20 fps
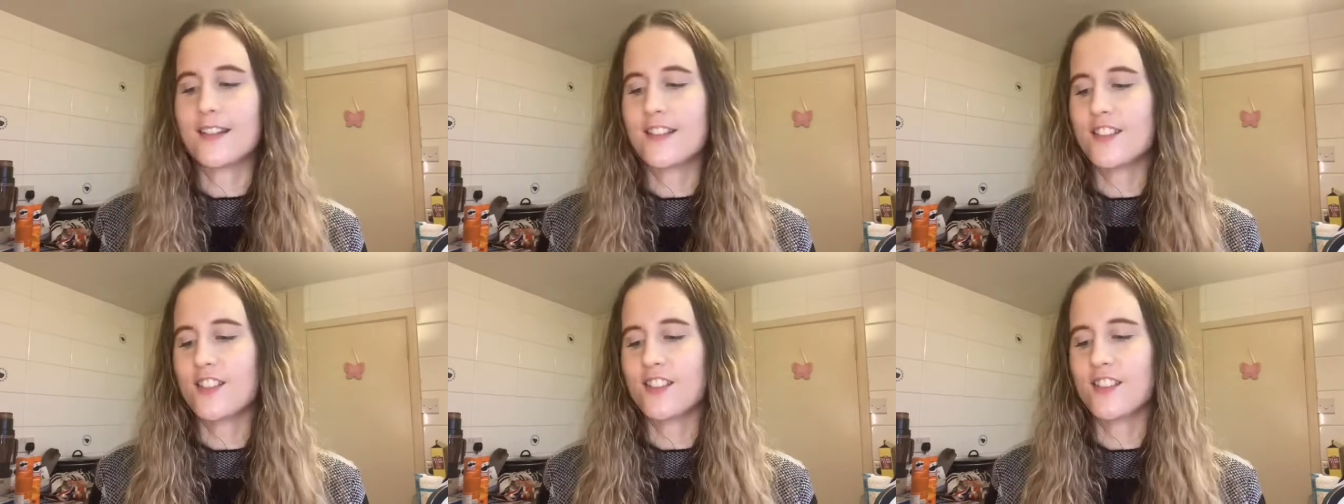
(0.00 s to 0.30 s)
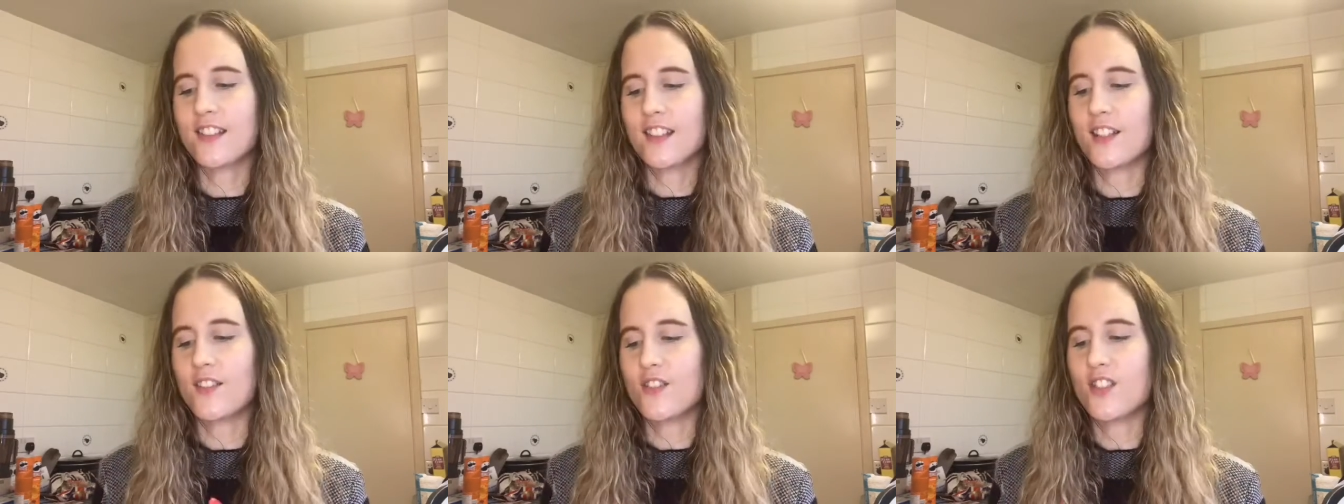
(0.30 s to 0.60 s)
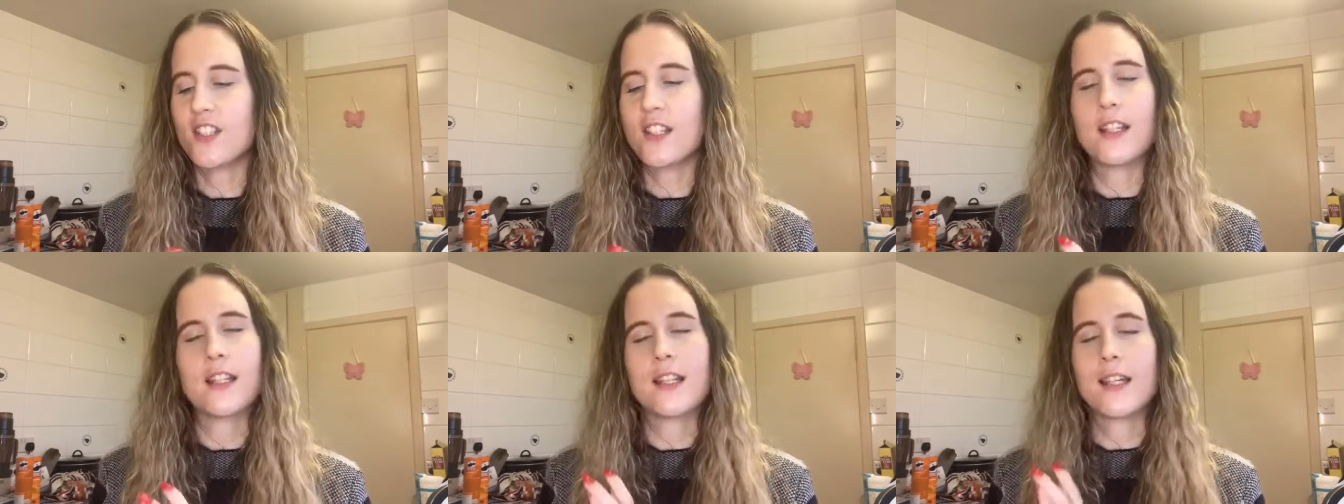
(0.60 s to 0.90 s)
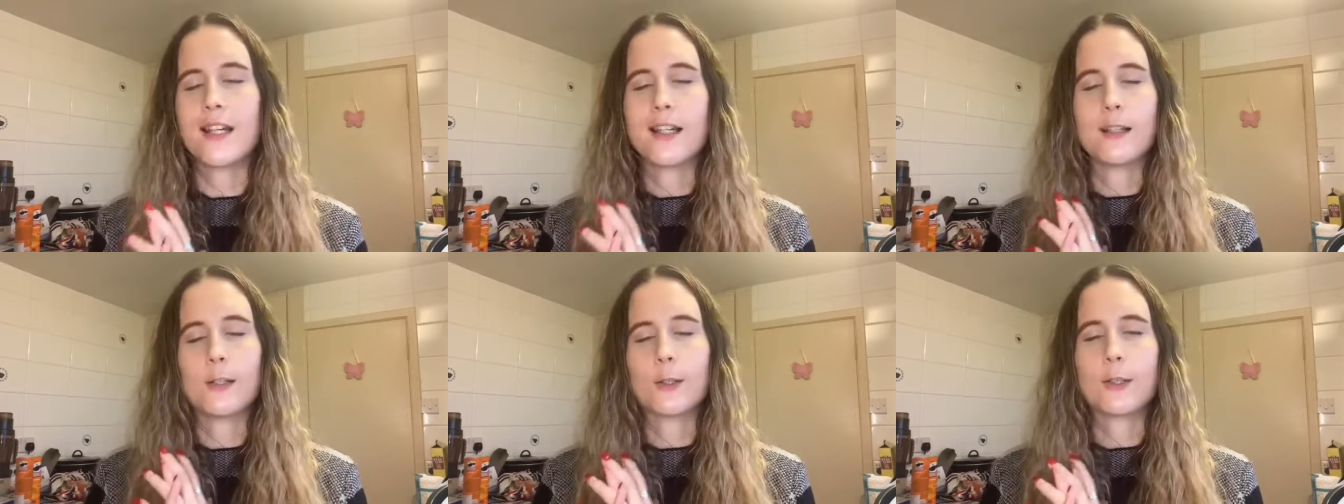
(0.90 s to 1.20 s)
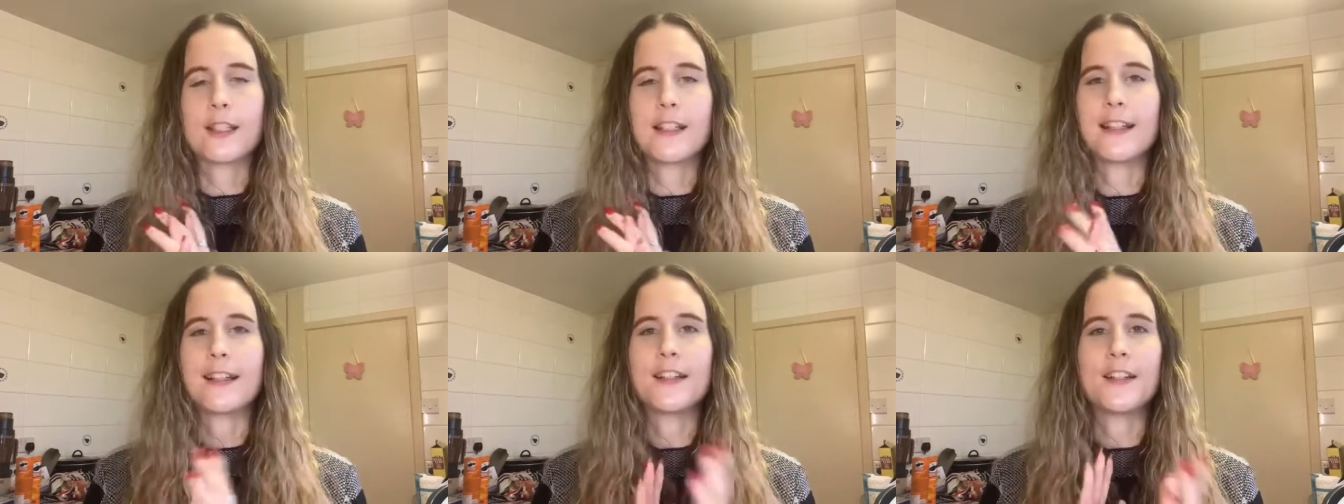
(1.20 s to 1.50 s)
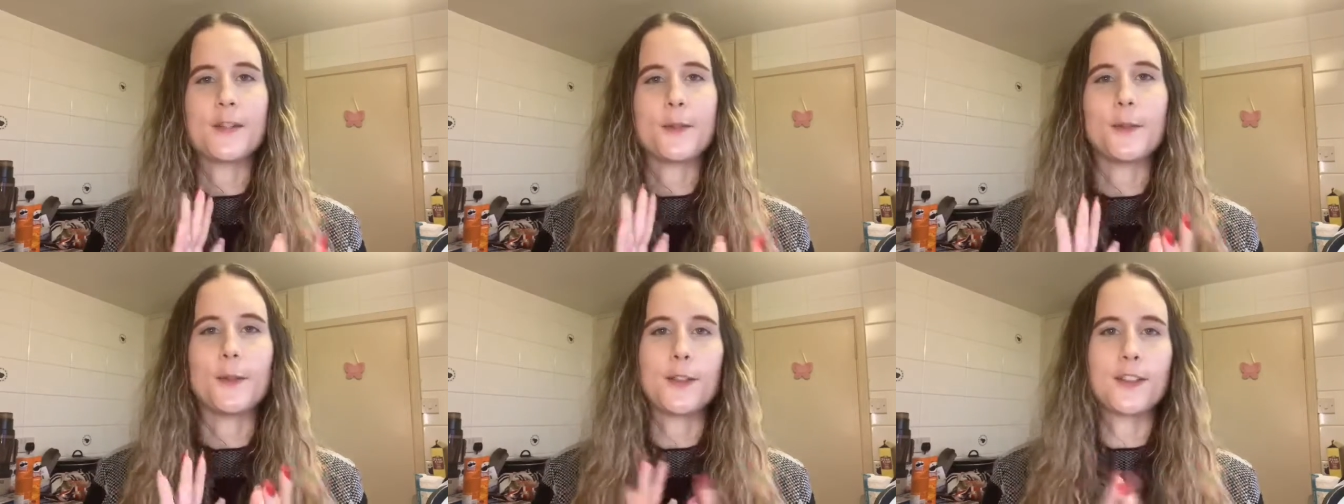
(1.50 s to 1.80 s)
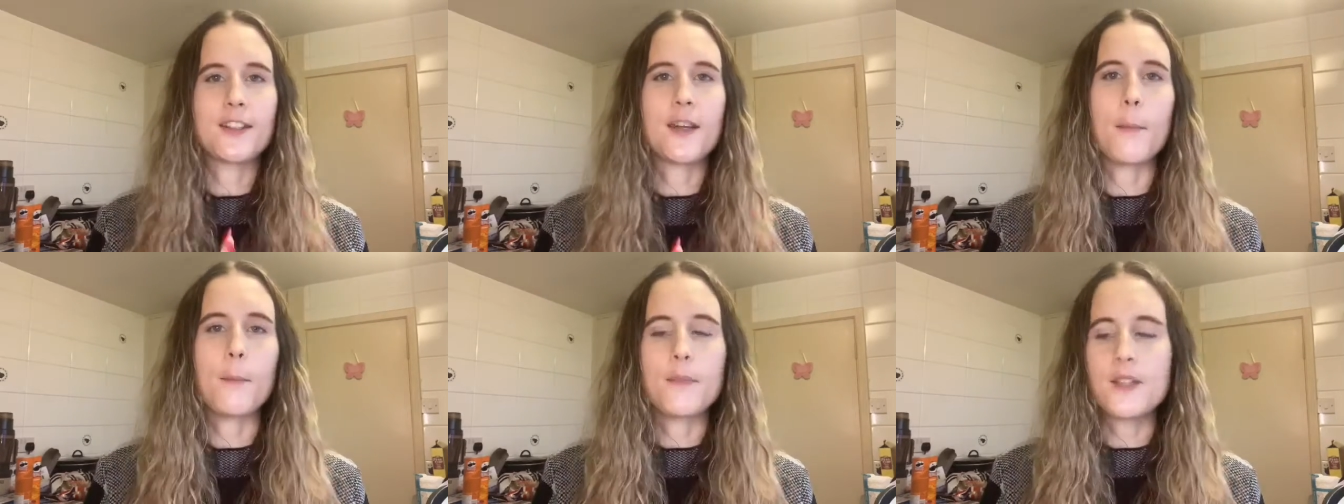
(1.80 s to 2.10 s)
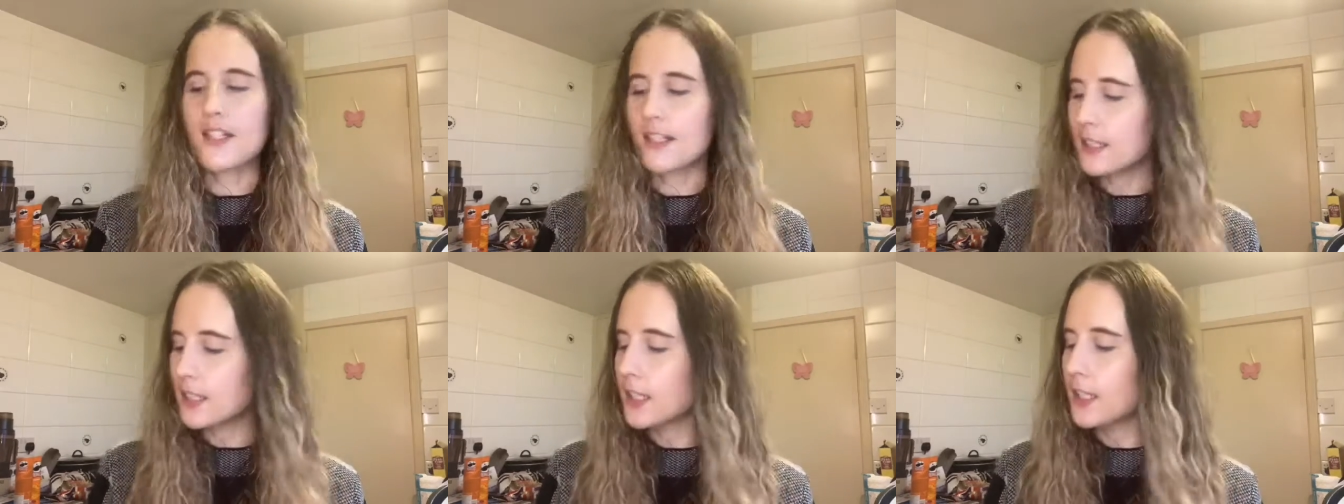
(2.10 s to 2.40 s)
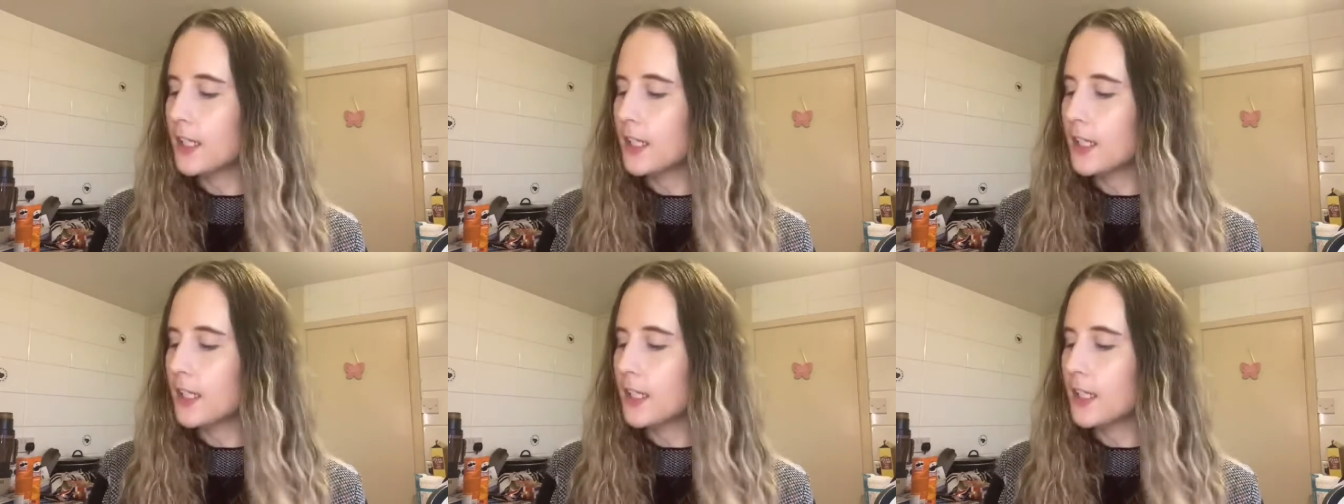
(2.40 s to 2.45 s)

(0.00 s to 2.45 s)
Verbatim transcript: It's just kind of sitting there looking at you all tempting,